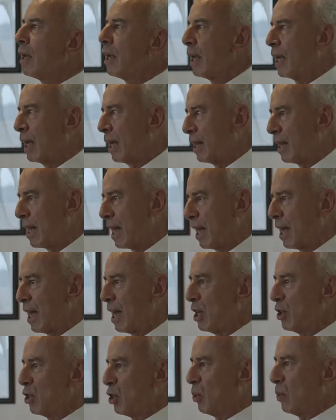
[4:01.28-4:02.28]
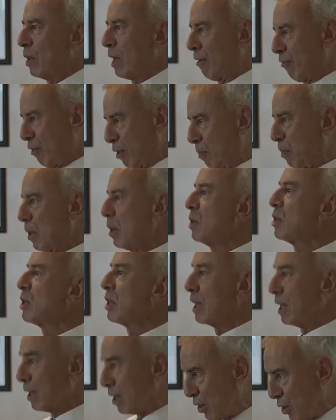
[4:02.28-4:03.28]
Yeah, in that case, you would have to approach
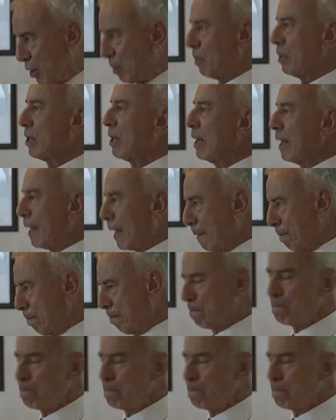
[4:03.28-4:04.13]
the distributor, yep.